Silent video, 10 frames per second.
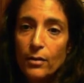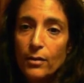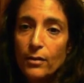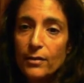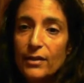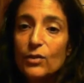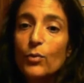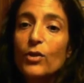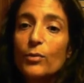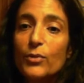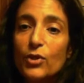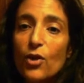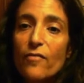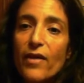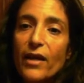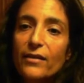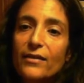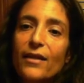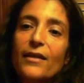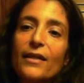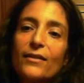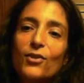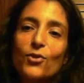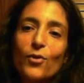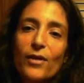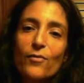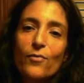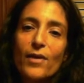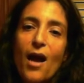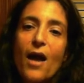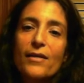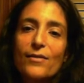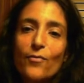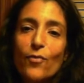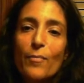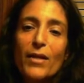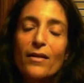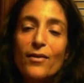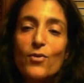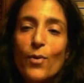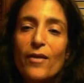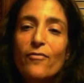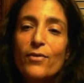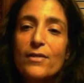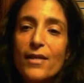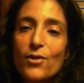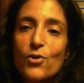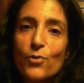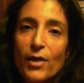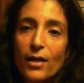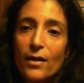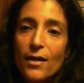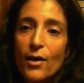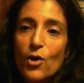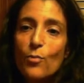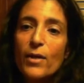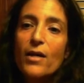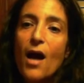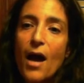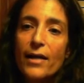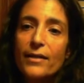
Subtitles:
Since we are observing and studying the story through the eyes of women in the 21st century, humankind